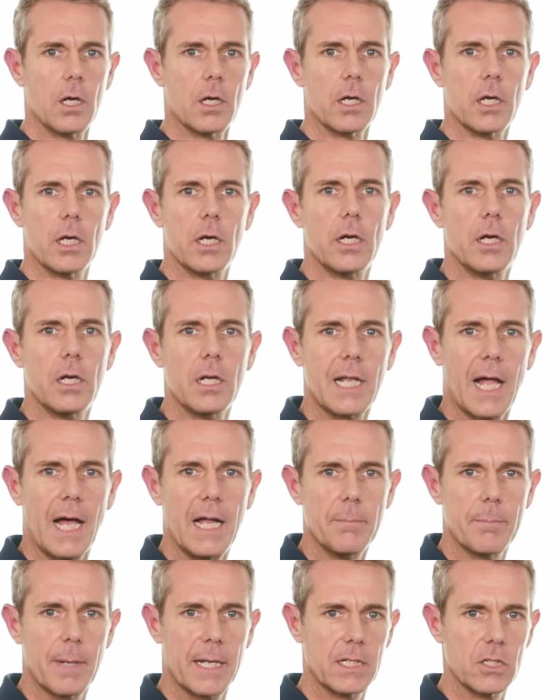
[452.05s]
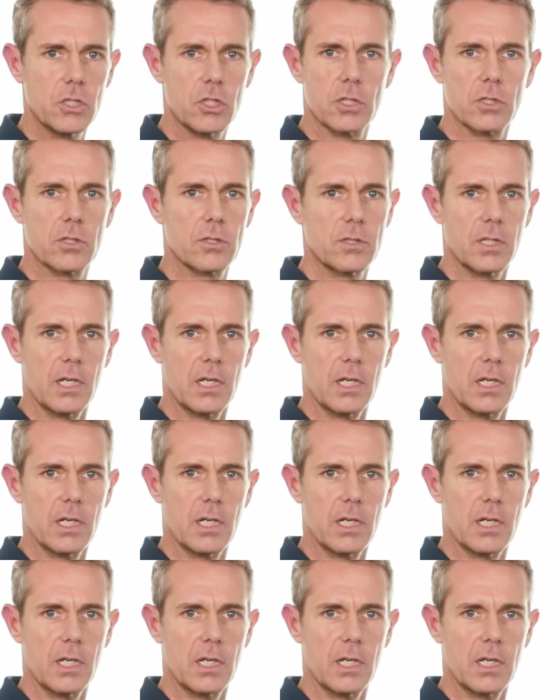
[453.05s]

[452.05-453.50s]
line managers